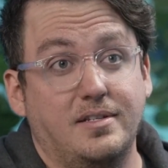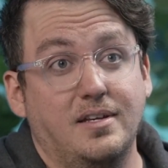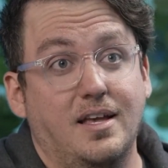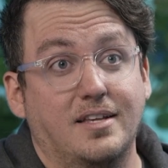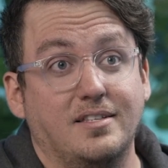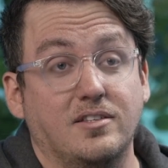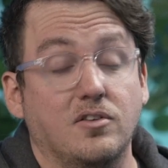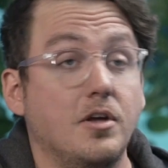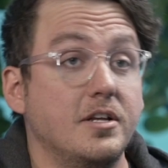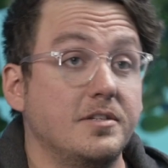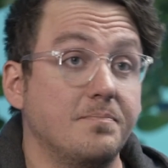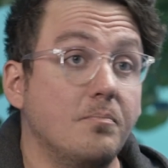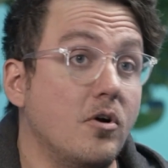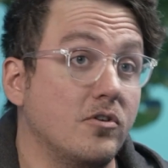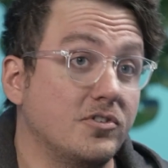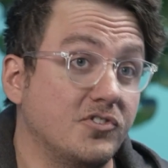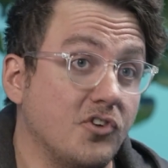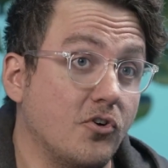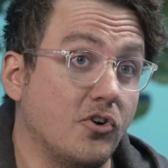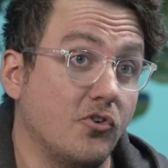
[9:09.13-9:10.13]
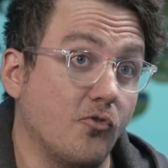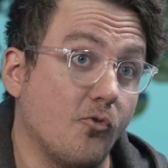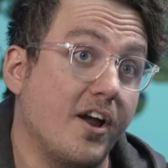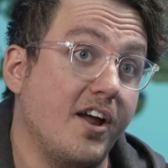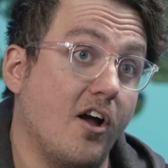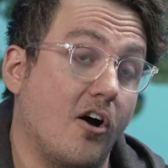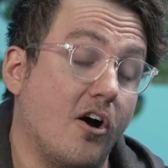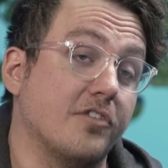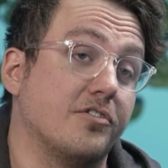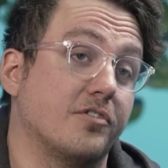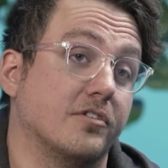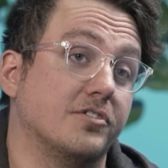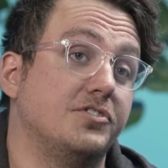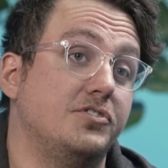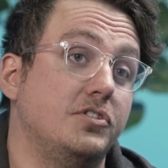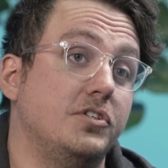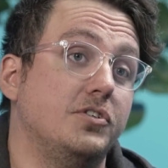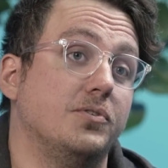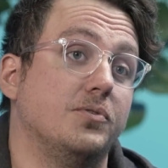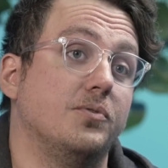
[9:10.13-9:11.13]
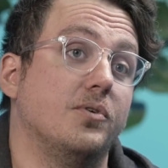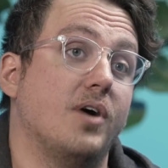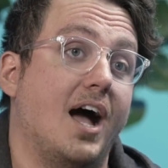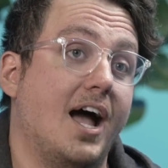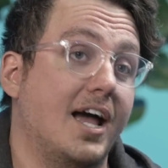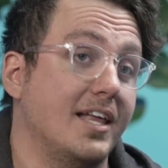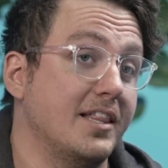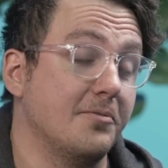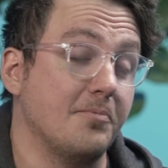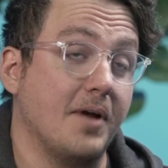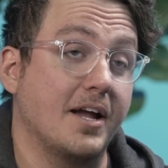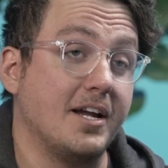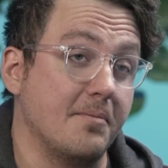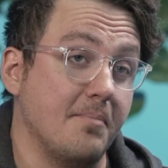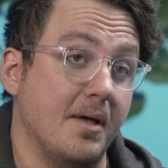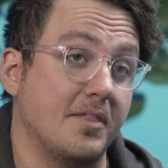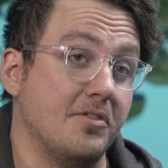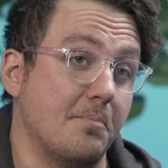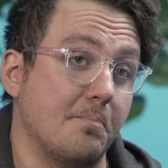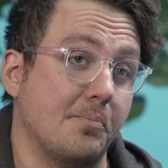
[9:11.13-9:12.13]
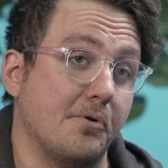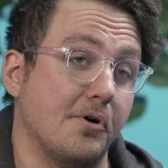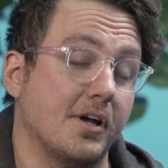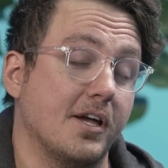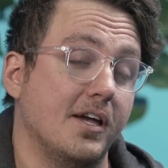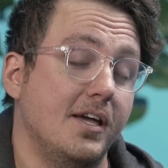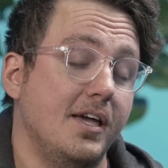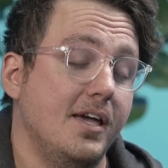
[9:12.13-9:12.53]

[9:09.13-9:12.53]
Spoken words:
as most great authors do. Highly recommend the book.